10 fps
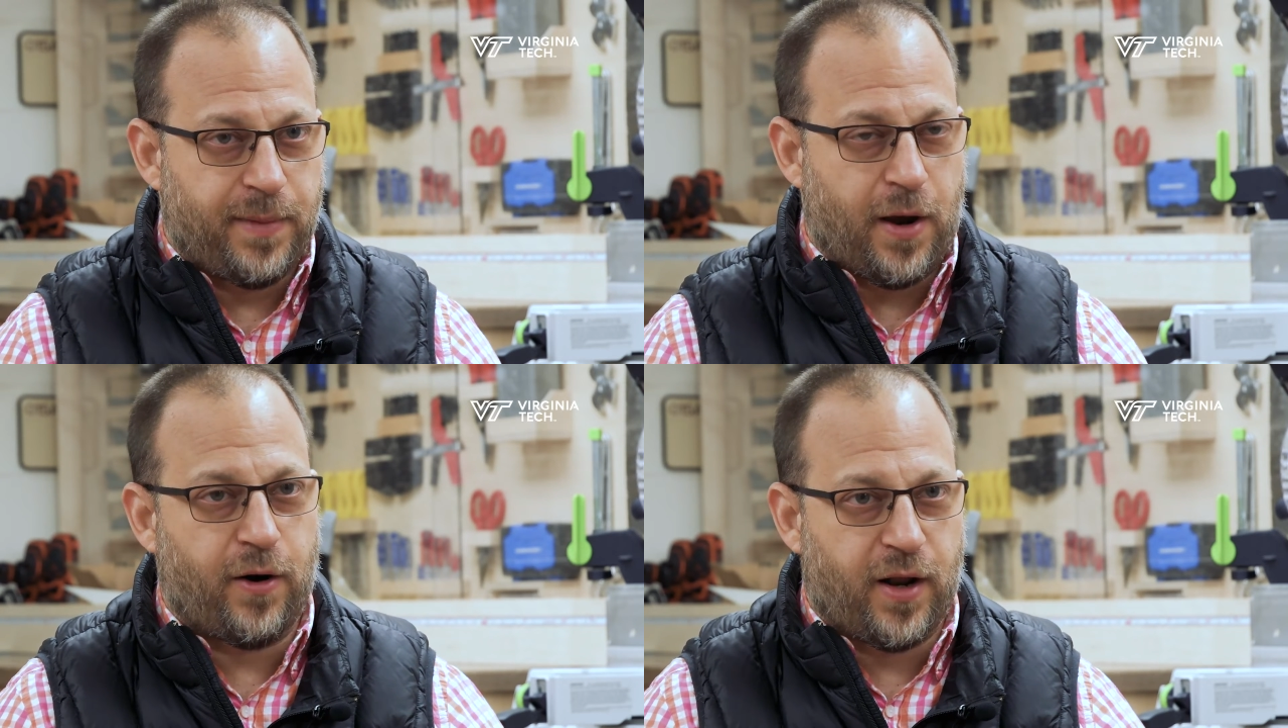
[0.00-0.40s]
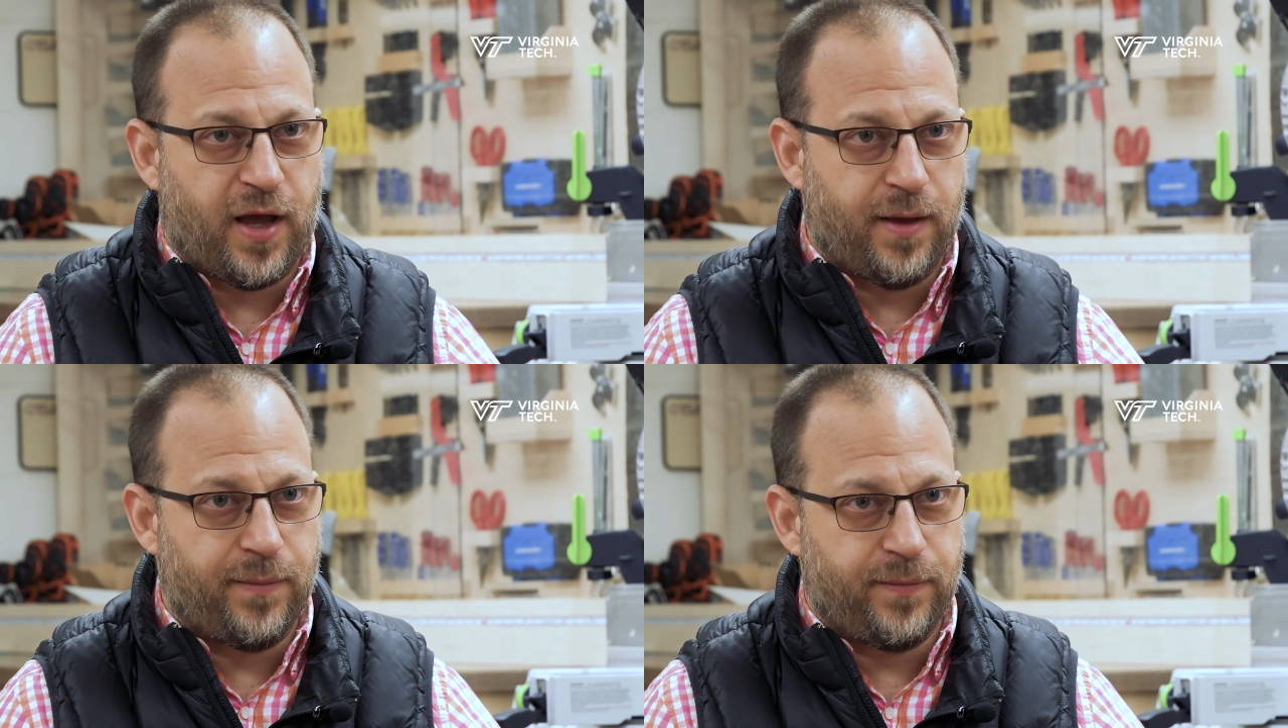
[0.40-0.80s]

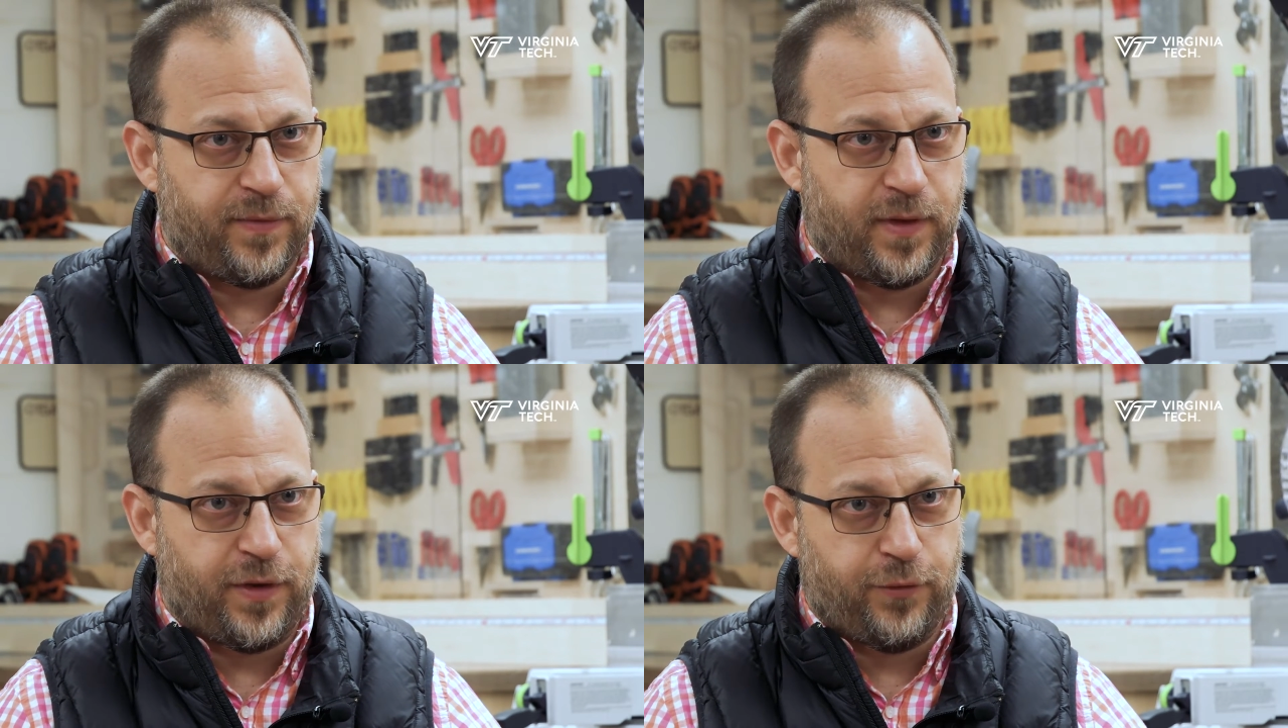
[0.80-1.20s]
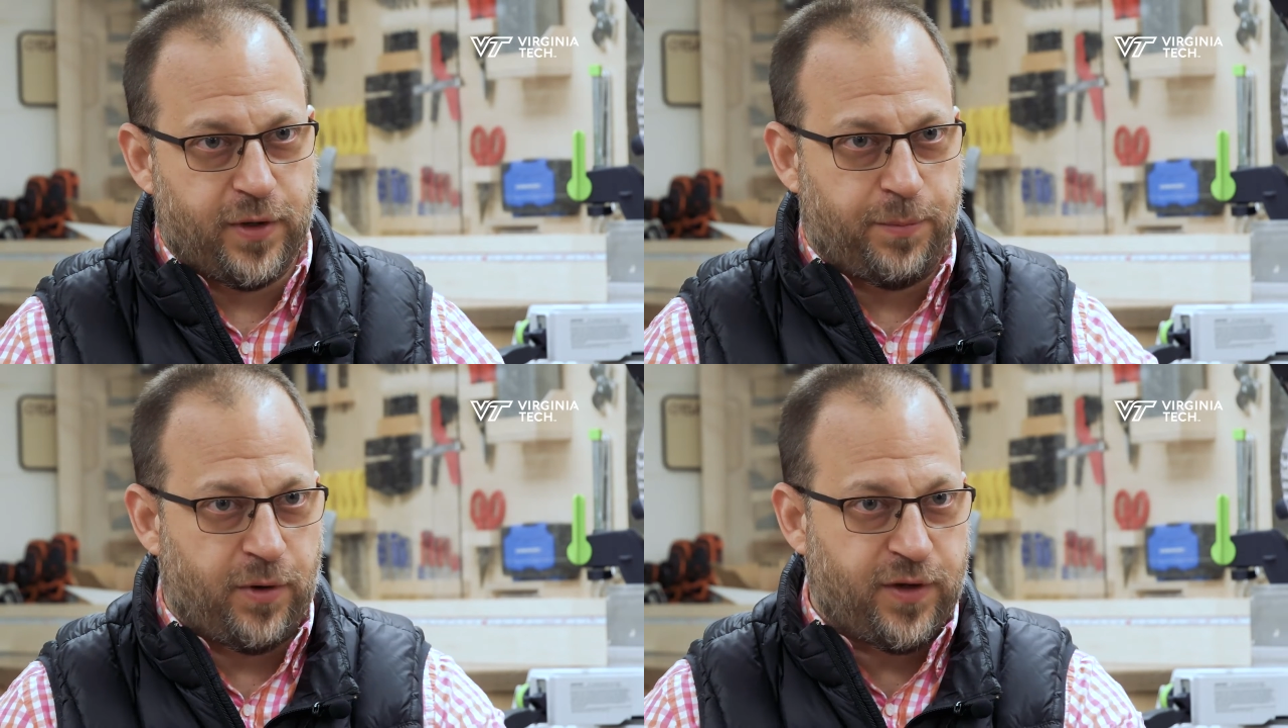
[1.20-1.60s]
paradigm that
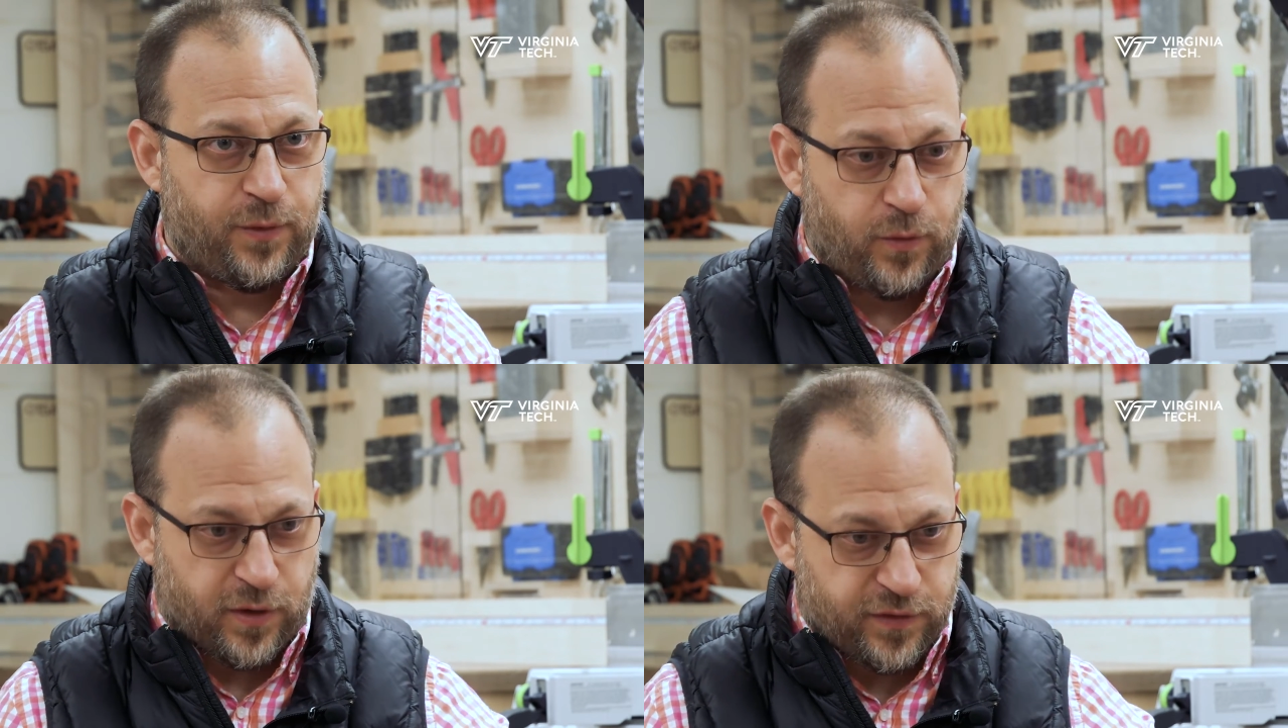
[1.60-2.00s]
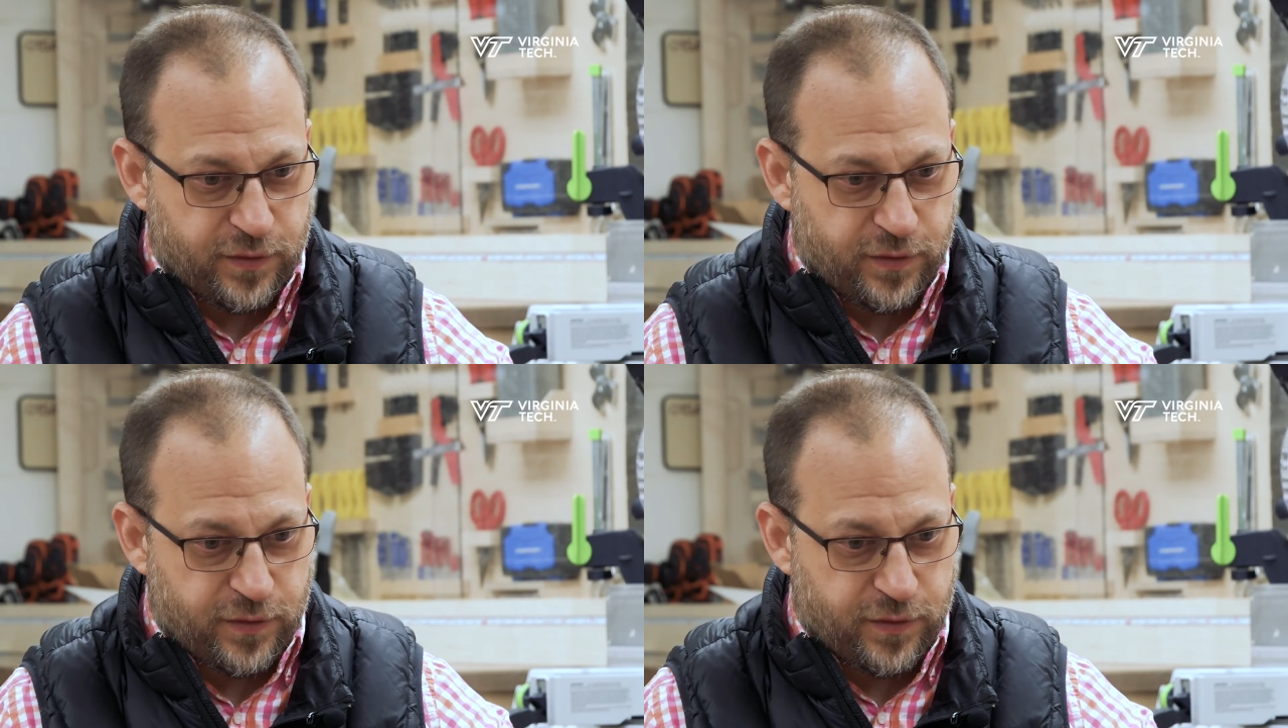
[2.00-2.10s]
3D printing works.